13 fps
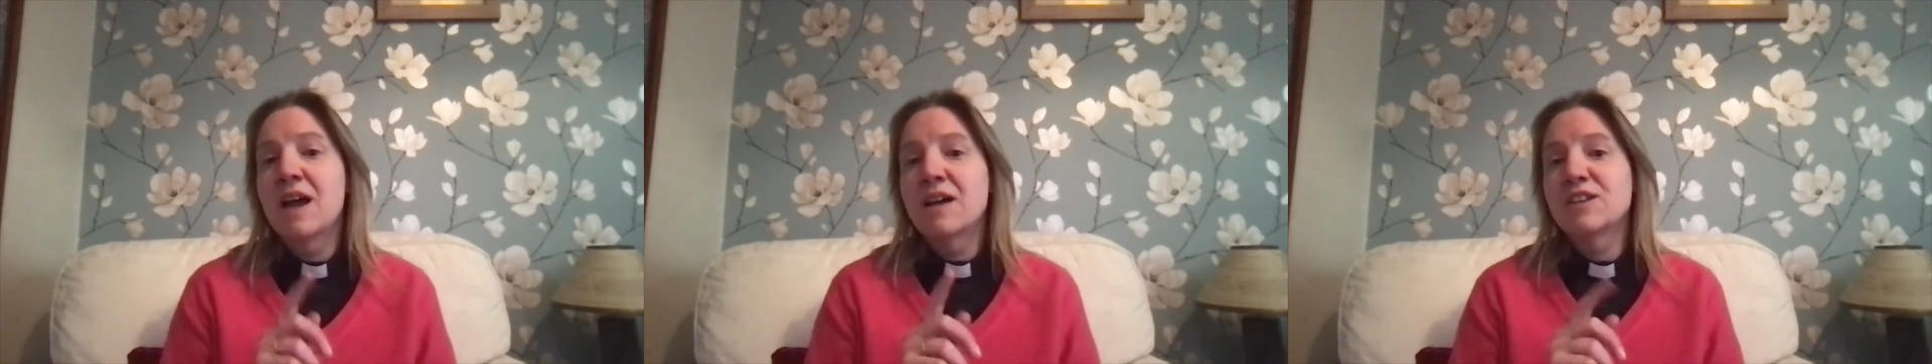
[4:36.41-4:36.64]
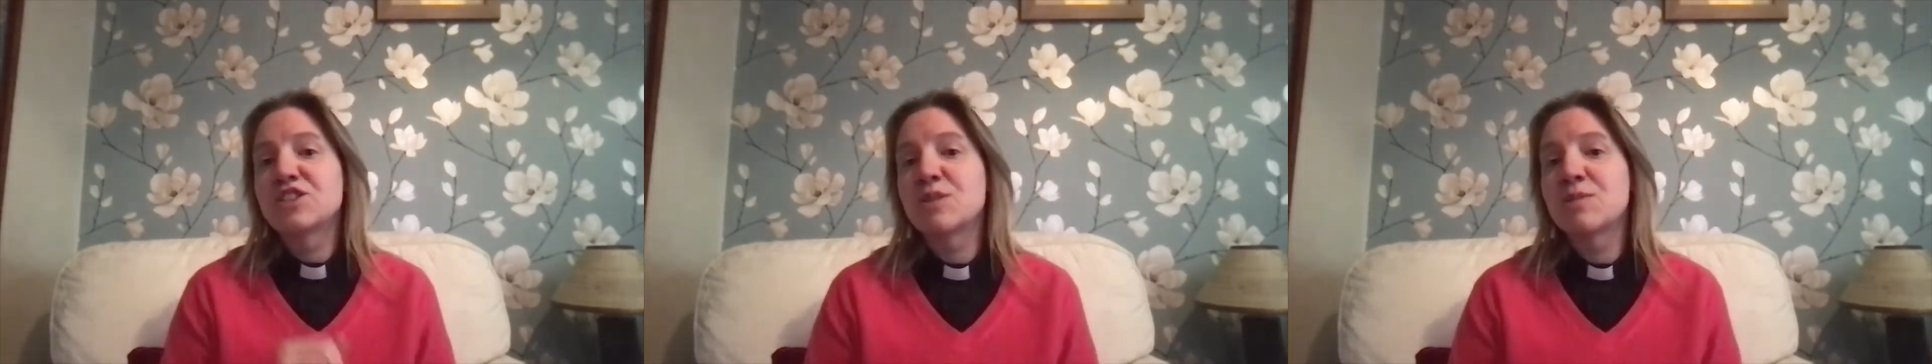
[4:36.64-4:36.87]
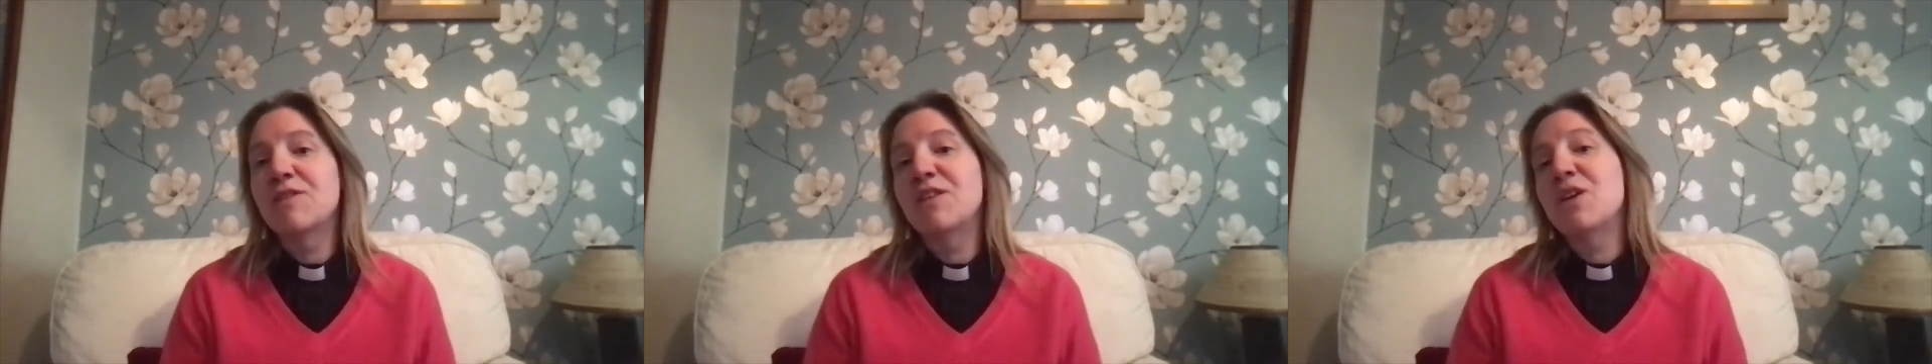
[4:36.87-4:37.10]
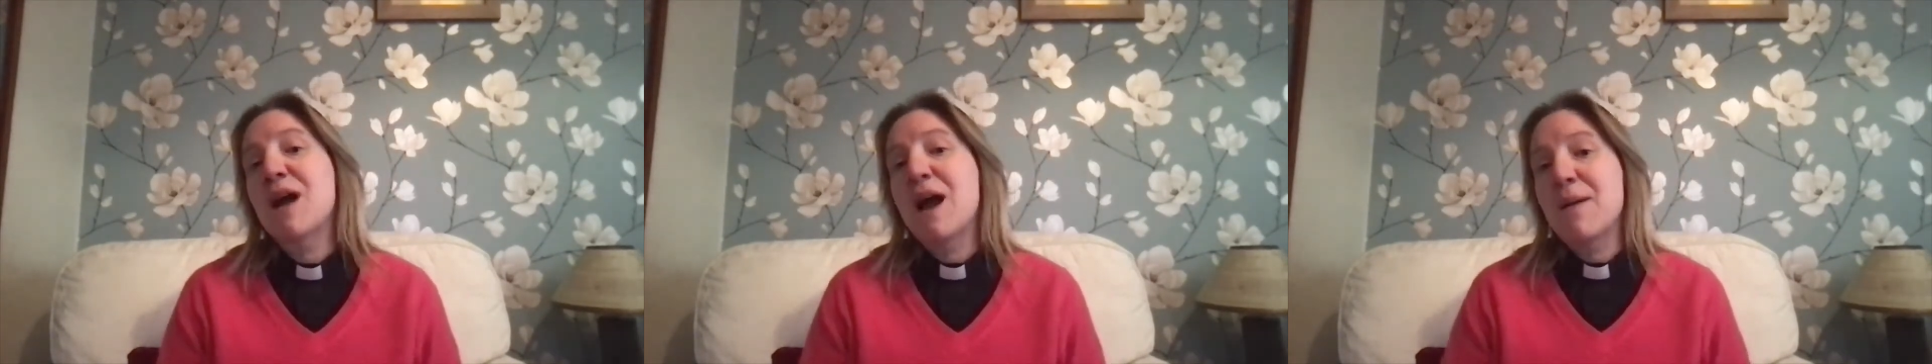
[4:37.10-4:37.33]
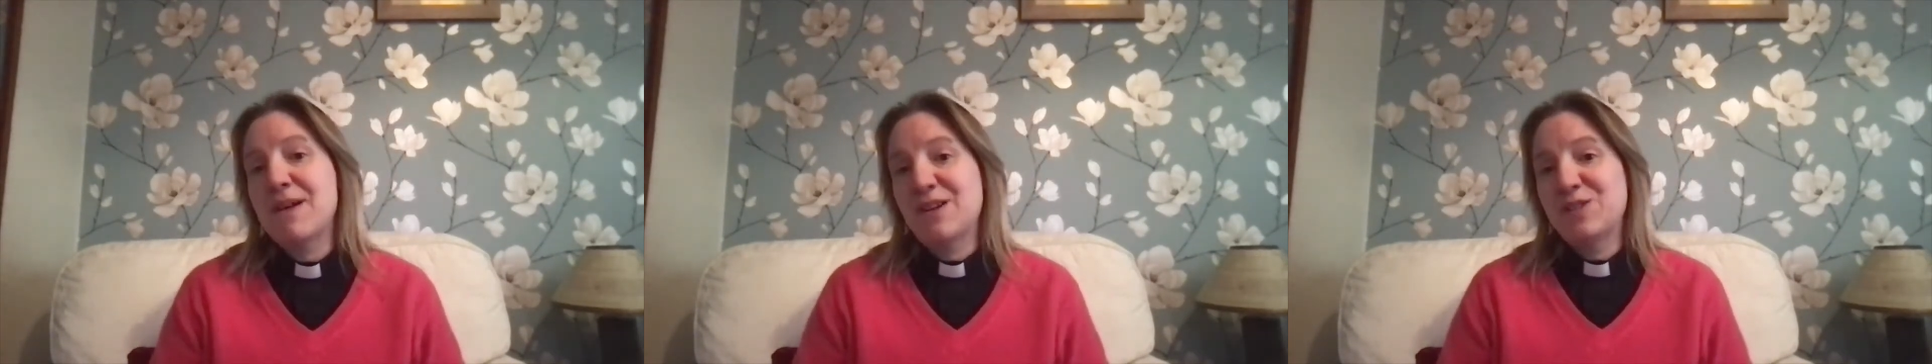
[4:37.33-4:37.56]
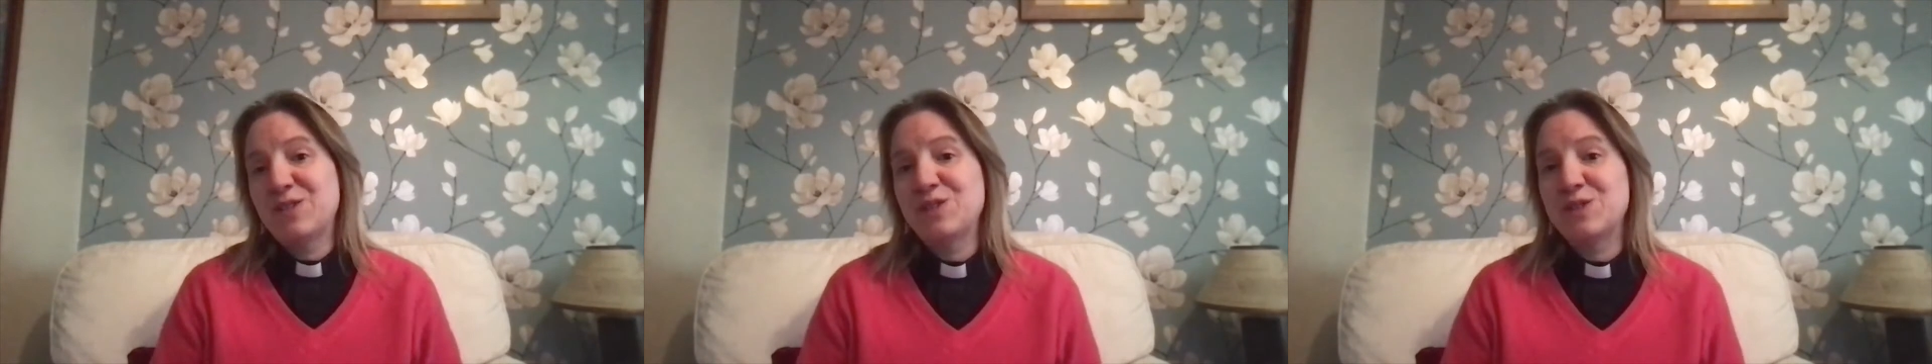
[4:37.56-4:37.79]
Some of you, I bet,
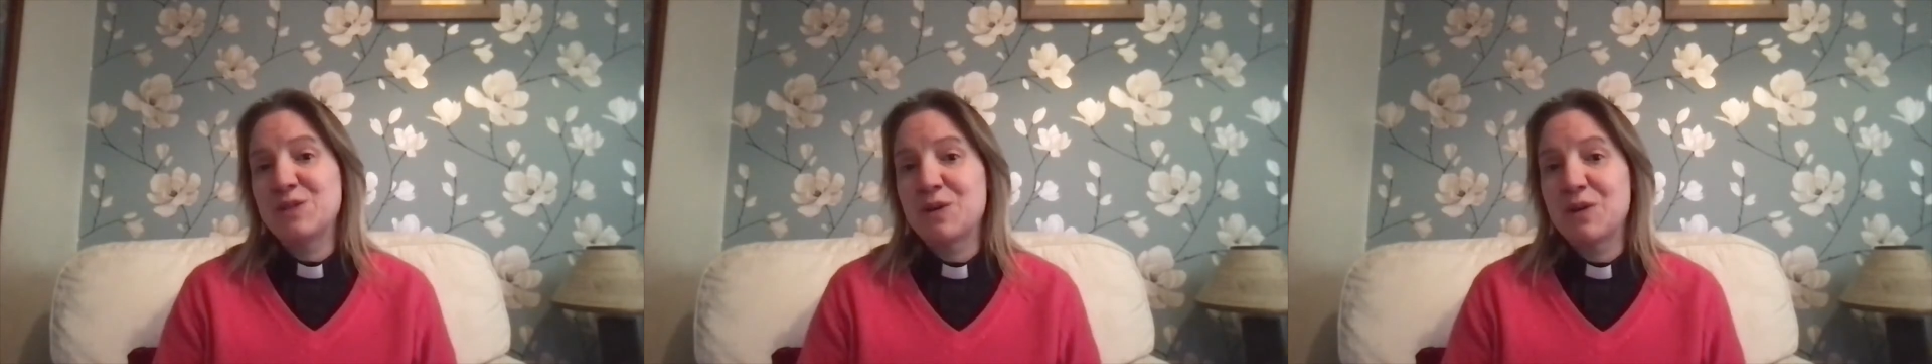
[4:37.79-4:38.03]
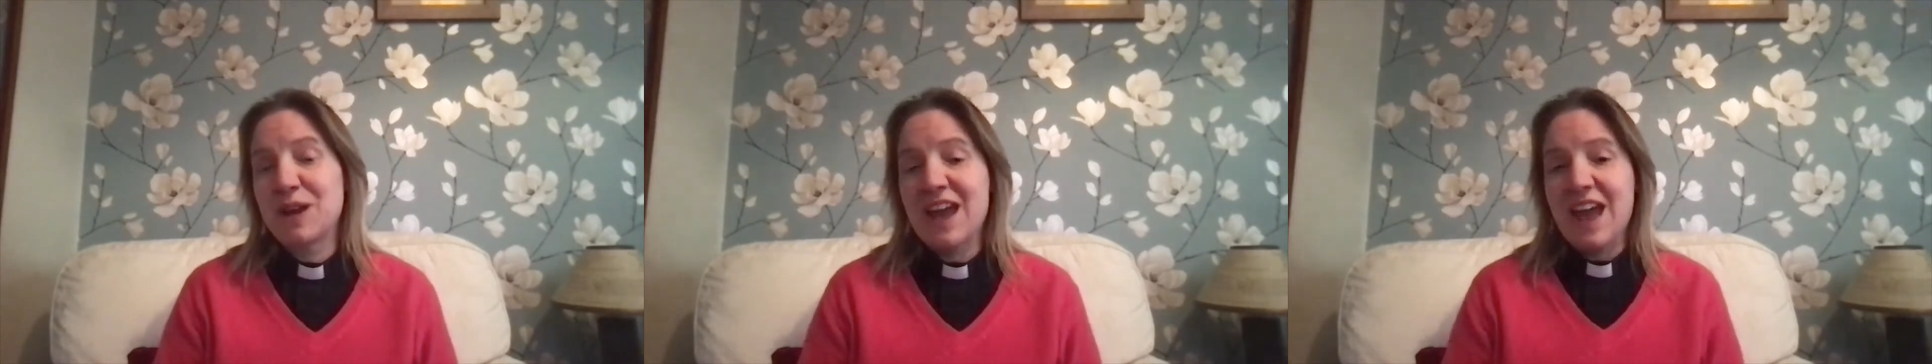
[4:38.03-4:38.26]
could do it quicker